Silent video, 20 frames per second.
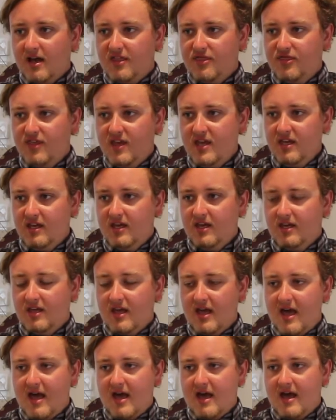I think,
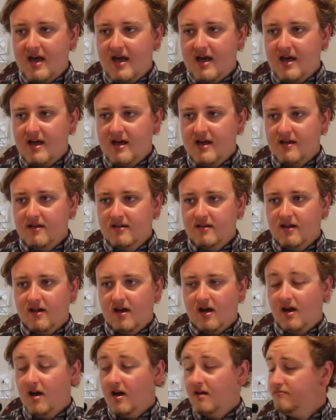
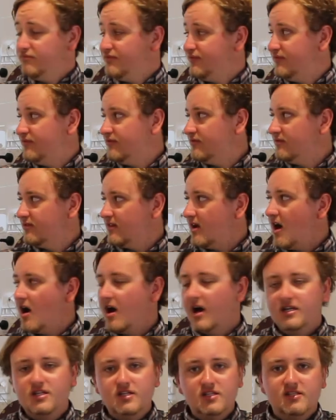I
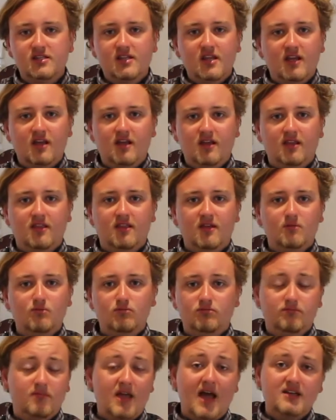just think that
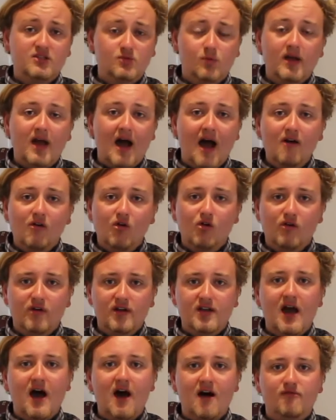as we are
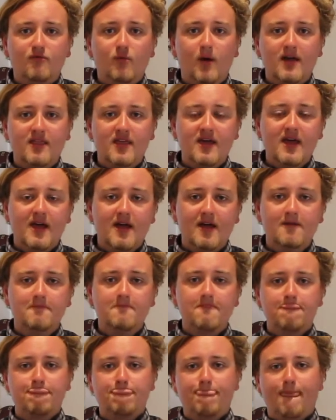already halfway there,
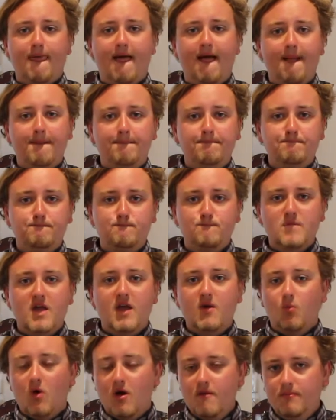
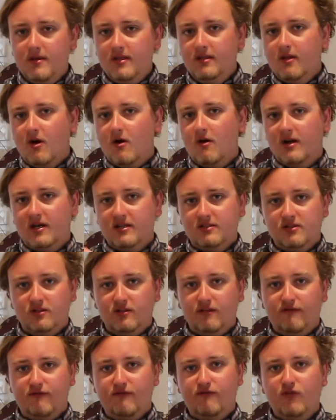it won't be long until
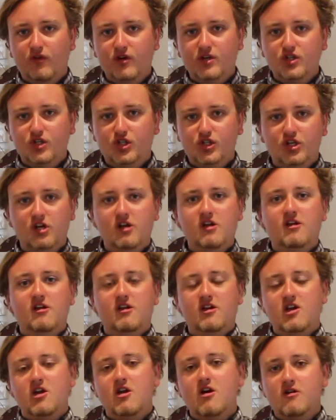the fridge
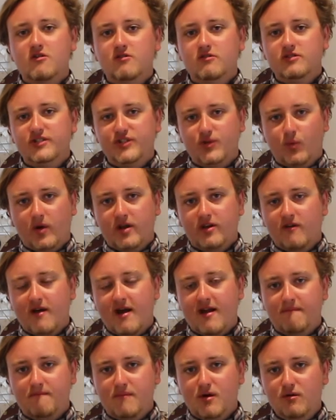knows when you're
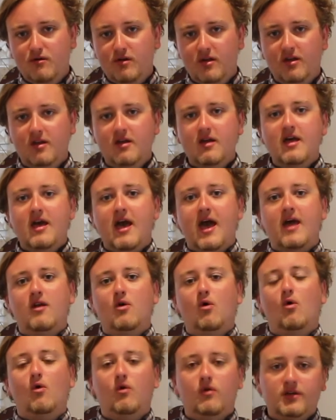out of milk and
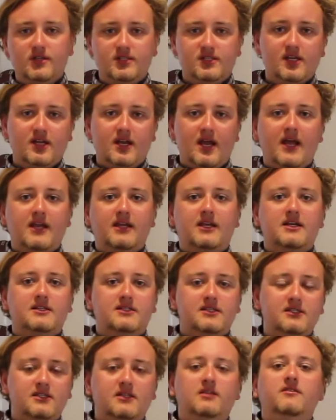orders it and
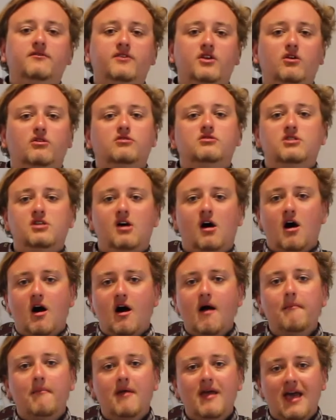gets it delivered on
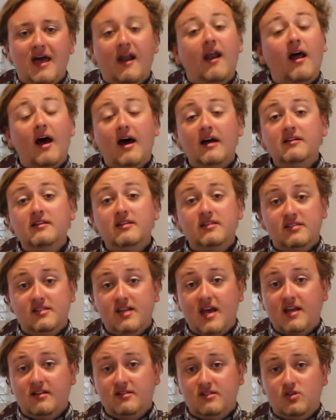time. And it
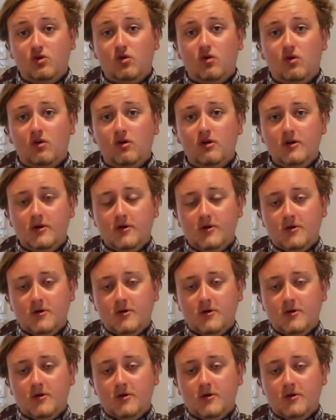understands your